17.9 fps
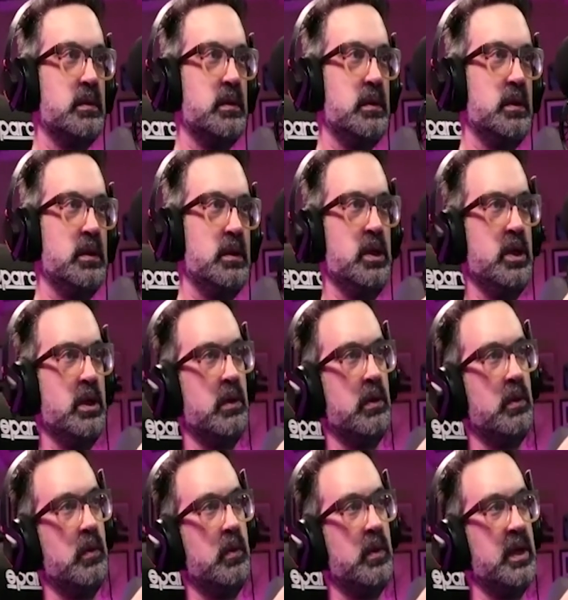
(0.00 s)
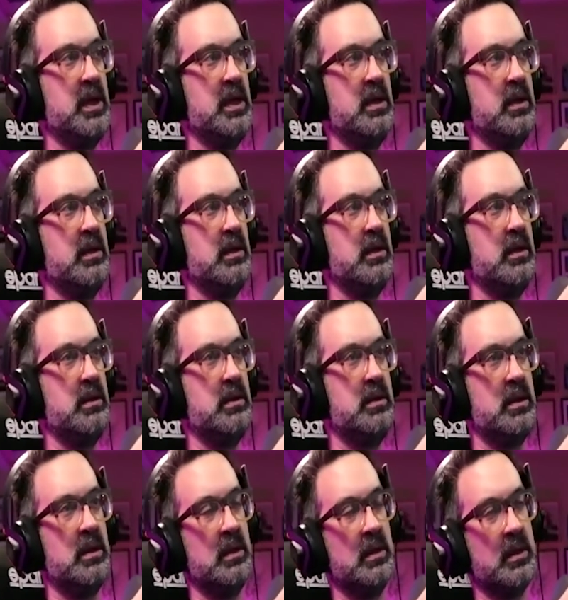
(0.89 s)
you know, when
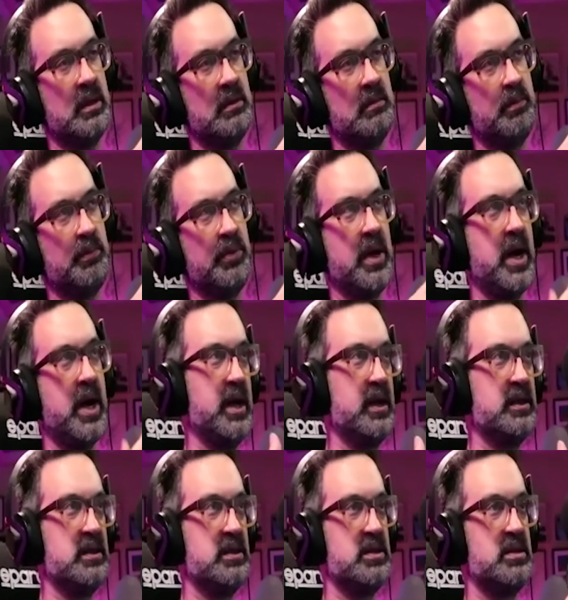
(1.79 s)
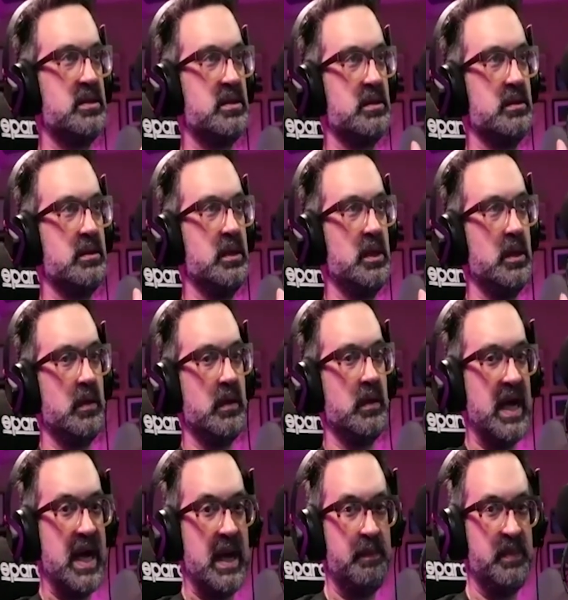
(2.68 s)
the product is, you know,
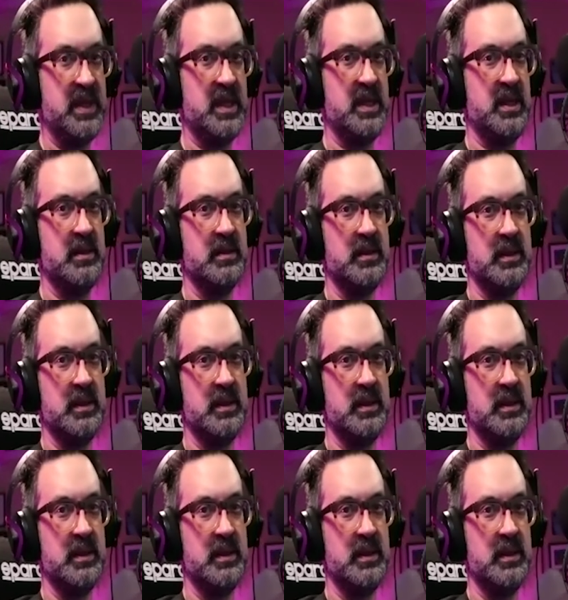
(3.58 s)
happy,